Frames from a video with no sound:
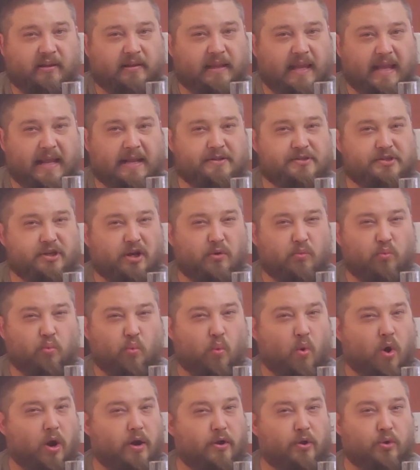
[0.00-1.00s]
it lands
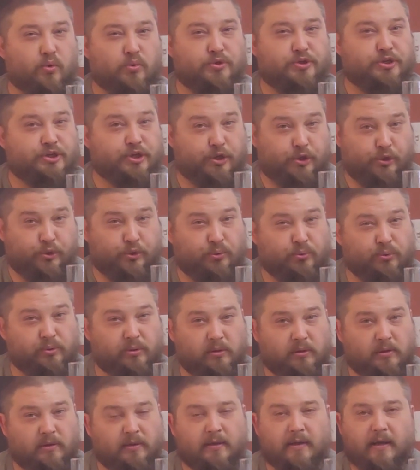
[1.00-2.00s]
on
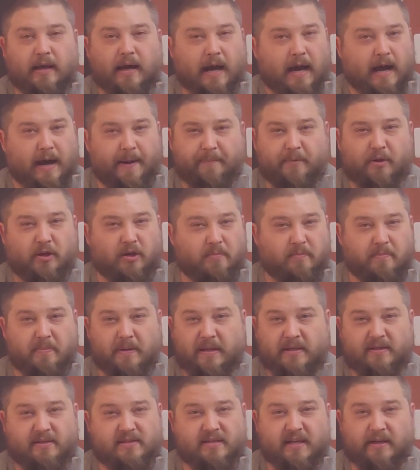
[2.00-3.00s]
102, I'm going to
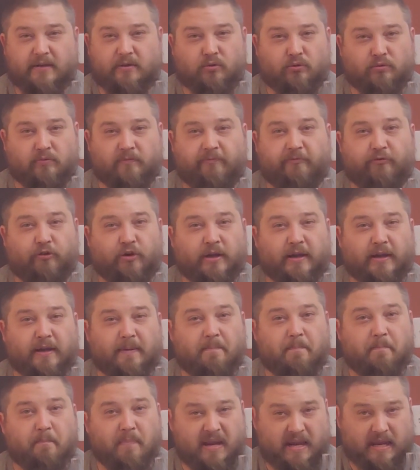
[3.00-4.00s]
be tickled
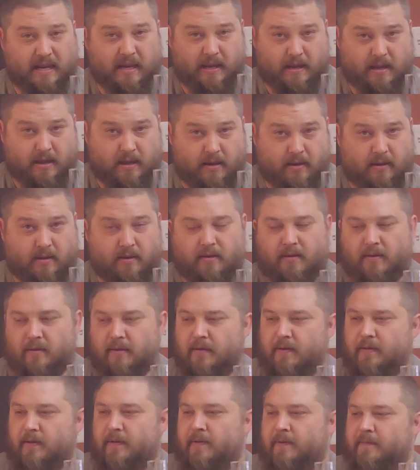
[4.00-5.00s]
freaking pink.
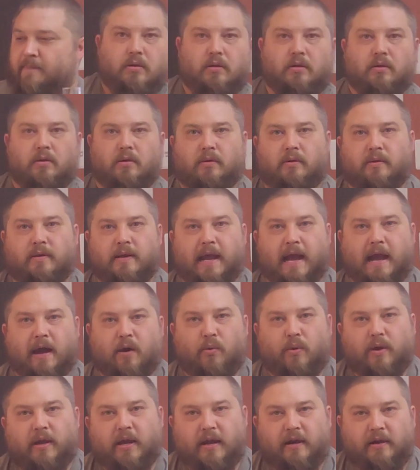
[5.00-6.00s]

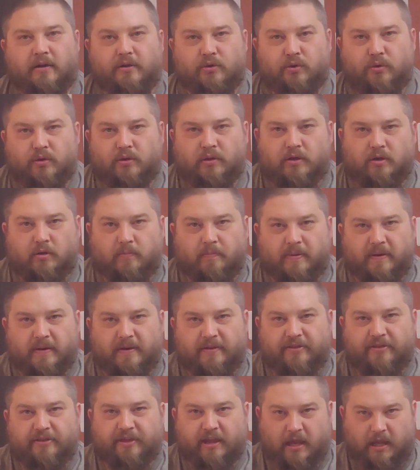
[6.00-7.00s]
Now we got to do a little
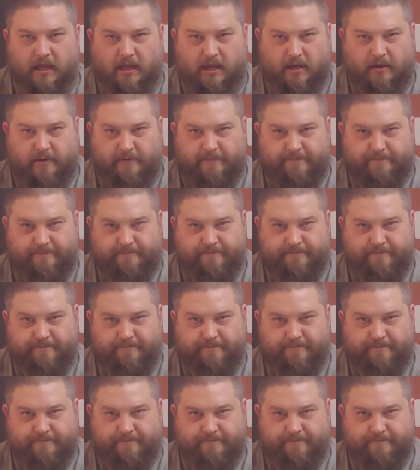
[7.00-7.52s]
bit of thinking.